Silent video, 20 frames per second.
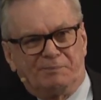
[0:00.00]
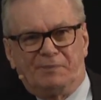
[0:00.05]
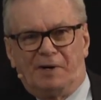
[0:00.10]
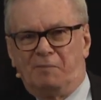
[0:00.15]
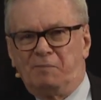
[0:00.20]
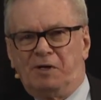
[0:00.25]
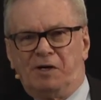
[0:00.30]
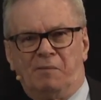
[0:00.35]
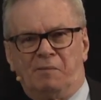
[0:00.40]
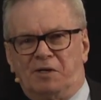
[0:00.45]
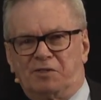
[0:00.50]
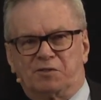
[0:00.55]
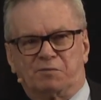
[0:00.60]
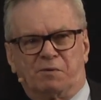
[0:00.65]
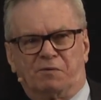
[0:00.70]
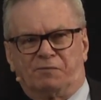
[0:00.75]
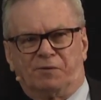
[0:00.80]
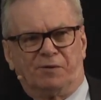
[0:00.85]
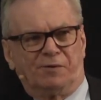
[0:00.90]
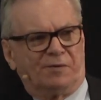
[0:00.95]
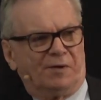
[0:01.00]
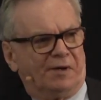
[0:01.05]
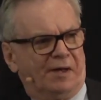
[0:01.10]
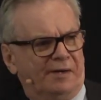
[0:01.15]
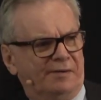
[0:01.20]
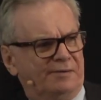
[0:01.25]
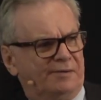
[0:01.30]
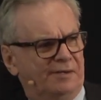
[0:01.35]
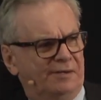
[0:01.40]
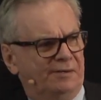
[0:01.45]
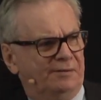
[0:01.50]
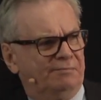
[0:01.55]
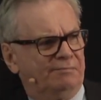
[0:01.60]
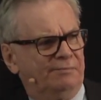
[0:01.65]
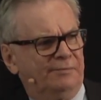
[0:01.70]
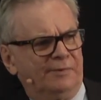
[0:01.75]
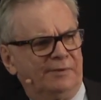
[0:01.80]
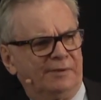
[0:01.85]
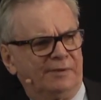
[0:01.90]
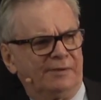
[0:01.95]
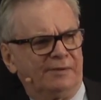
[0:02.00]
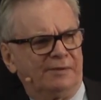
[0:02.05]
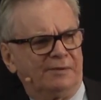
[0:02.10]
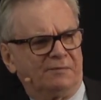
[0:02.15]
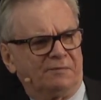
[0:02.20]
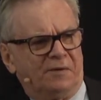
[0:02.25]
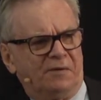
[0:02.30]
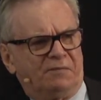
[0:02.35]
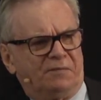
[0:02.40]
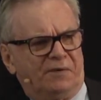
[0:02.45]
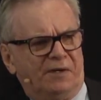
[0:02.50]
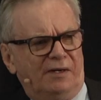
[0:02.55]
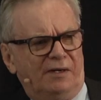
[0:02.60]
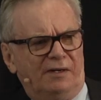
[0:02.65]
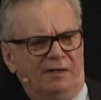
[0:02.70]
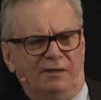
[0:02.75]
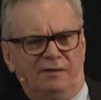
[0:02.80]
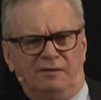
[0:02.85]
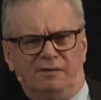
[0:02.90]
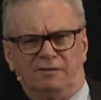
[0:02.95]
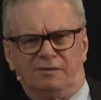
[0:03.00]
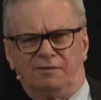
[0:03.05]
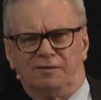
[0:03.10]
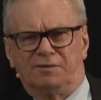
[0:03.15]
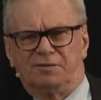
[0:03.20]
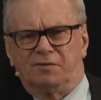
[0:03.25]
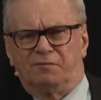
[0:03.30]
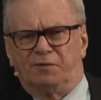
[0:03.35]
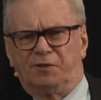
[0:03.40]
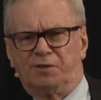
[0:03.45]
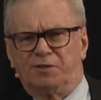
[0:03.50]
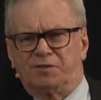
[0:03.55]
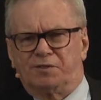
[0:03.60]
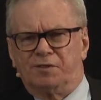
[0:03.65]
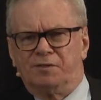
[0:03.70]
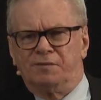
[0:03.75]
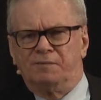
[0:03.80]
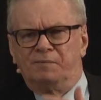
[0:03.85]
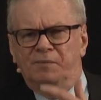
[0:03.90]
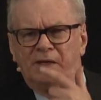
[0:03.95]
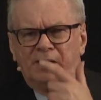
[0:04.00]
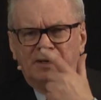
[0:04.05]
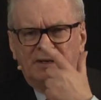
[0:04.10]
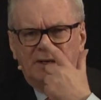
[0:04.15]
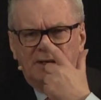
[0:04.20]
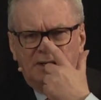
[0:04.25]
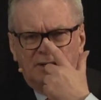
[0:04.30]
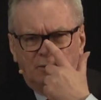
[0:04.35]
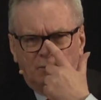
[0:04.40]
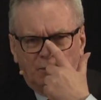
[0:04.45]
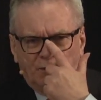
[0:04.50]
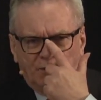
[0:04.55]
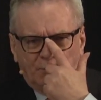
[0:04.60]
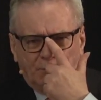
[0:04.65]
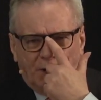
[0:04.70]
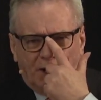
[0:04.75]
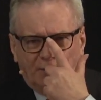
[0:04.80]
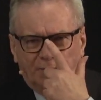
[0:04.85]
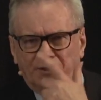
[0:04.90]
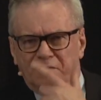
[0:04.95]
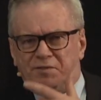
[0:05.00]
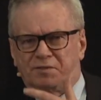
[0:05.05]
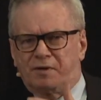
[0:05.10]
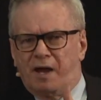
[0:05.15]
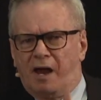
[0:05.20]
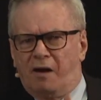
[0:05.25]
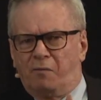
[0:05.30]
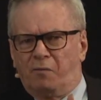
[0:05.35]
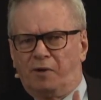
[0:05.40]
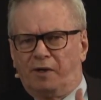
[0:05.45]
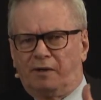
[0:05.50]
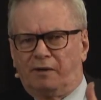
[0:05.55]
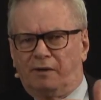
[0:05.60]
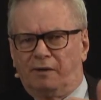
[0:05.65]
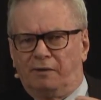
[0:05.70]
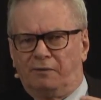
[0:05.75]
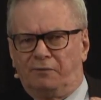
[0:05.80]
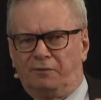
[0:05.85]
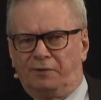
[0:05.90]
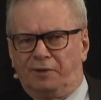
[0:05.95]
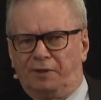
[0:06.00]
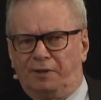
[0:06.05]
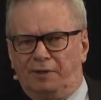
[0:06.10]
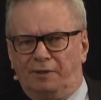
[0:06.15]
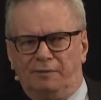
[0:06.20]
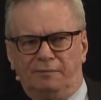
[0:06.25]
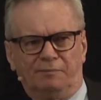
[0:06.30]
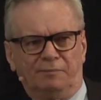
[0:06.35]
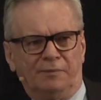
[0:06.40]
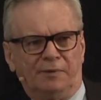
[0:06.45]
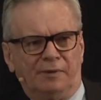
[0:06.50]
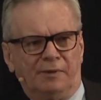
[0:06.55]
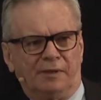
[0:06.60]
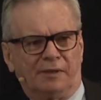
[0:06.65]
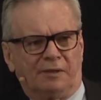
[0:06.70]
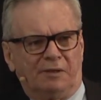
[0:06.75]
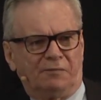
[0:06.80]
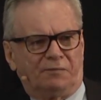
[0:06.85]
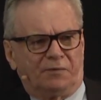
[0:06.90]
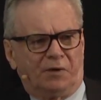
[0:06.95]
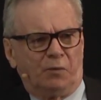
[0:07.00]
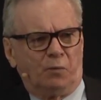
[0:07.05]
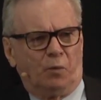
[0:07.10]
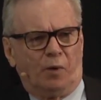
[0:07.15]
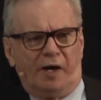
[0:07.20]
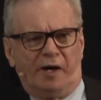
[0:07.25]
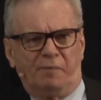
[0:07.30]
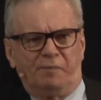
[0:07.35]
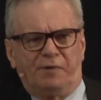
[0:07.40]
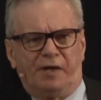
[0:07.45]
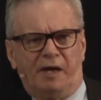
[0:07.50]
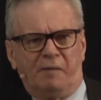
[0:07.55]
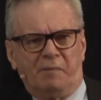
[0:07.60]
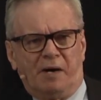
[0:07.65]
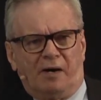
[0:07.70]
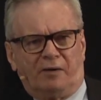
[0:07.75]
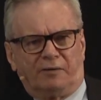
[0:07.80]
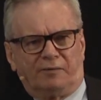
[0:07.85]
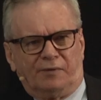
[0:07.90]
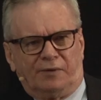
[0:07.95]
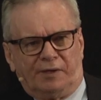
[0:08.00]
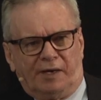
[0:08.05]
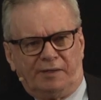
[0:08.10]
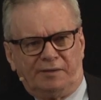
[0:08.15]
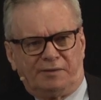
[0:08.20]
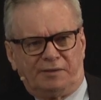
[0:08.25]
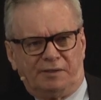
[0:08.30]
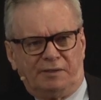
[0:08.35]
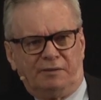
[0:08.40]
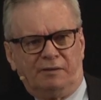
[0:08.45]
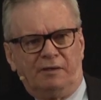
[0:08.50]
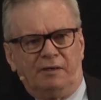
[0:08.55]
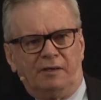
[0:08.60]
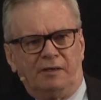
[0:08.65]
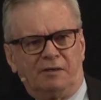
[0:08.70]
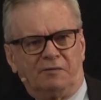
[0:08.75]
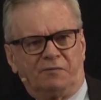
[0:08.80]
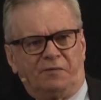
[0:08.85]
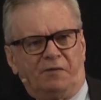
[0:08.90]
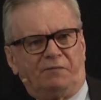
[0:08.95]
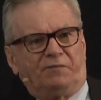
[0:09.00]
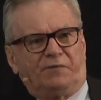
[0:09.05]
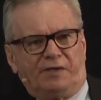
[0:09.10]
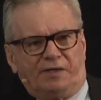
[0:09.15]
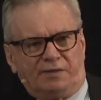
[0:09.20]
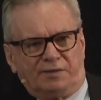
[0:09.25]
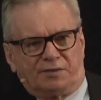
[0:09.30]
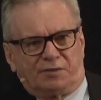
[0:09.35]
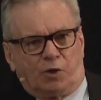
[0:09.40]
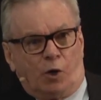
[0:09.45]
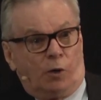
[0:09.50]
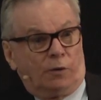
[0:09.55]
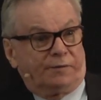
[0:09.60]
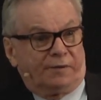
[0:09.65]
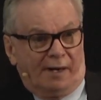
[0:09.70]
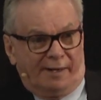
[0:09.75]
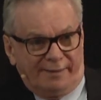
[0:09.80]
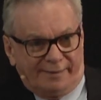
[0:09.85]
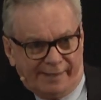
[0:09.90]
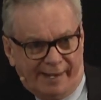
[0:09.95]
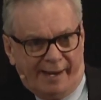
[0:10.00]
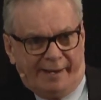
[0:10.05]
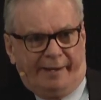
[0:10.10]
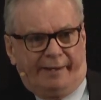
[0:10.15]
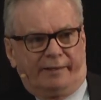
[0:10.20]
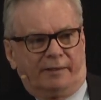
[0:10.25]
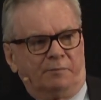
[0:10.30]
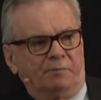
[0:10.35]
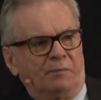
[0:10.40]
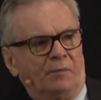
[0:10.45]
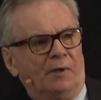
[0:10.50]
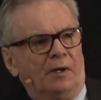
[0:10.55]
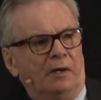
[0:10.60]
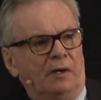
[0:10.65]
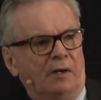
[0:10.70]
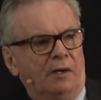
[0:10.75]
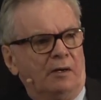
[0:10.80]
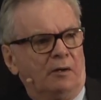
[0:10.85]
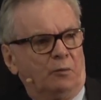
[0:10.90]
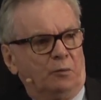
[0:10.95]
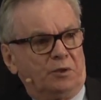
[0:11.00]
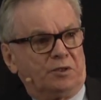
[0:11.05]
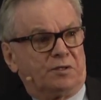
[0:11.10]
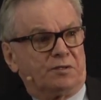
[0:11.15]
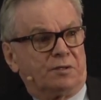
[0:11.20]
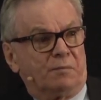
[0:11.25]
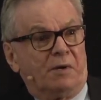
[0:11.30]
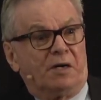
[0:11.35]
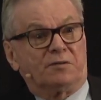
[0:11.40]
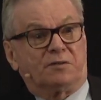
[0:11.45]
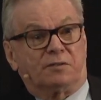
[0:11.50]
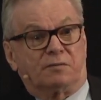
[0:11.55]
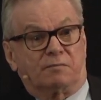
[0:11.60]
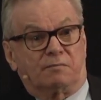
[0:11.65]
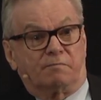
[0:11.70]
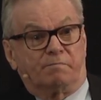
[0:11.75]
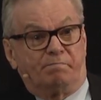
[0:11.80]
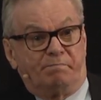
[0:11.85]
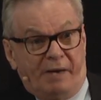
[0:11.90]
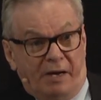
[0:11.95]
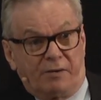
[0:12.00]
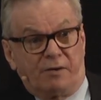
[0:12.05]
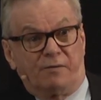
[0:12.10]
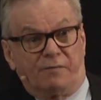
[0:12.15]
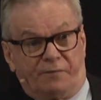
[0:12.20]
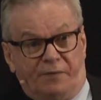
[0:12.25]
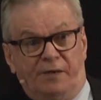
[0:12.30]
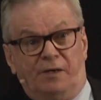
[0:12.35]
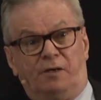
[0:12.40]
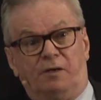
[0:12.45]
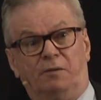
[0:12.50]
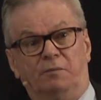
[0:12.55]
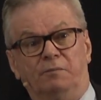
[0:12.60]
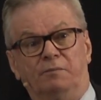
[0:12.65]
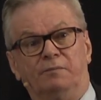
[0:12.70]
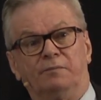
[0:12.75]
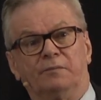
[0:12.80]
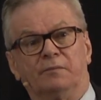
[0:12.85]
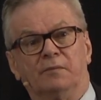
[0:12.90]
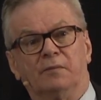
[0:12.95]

I mean, I much prefer the nineteen fifty. There, there's a version with Barbara Stanwyck and uh, Clifton Webb came out in the nineteen fifties called Titanic, which is a much better film